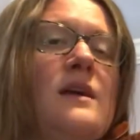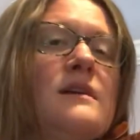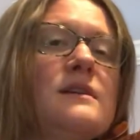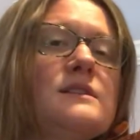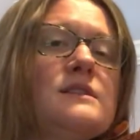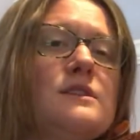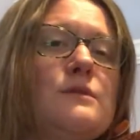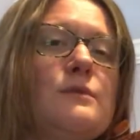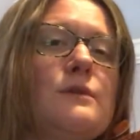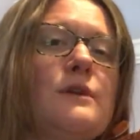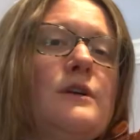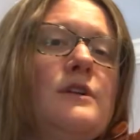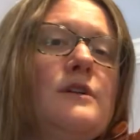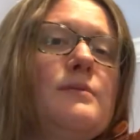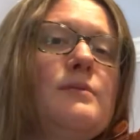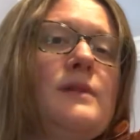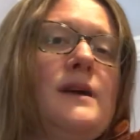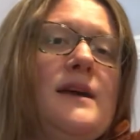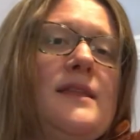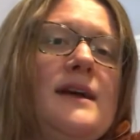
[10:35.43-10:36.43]
So we're going to
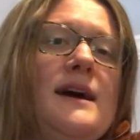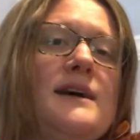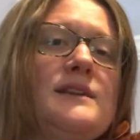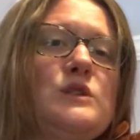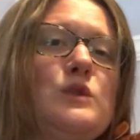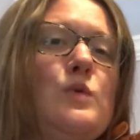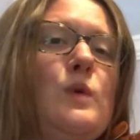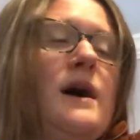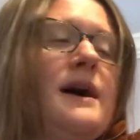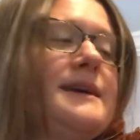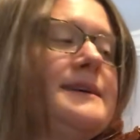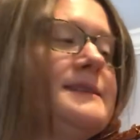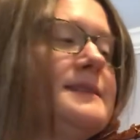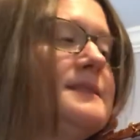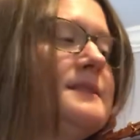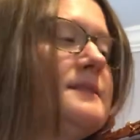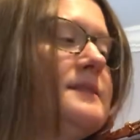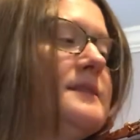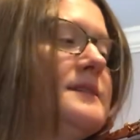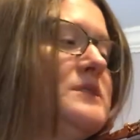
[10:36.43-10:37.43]
play that
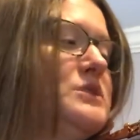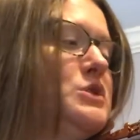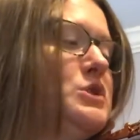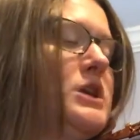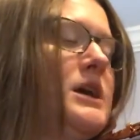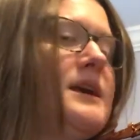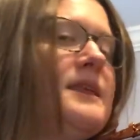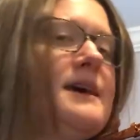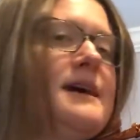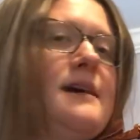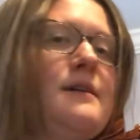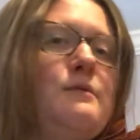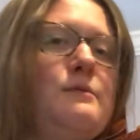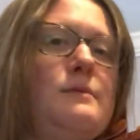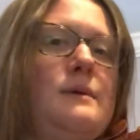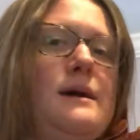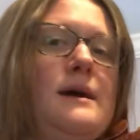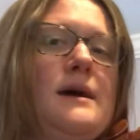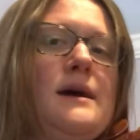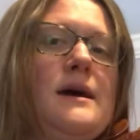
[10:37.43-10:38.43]
twice. Let's try that.
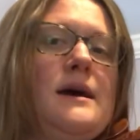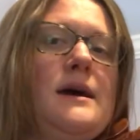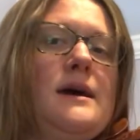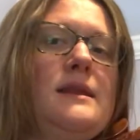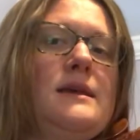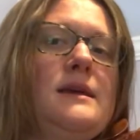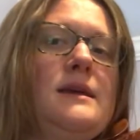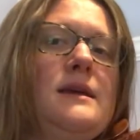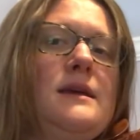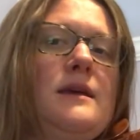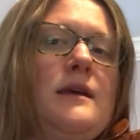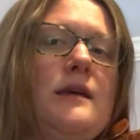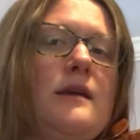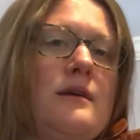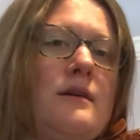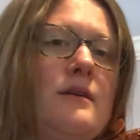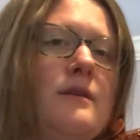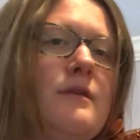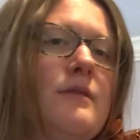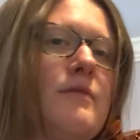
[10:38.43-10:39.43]
Ready,
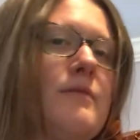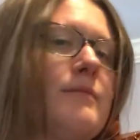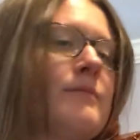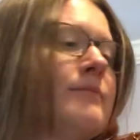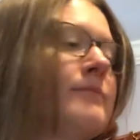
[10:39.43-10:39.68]
go.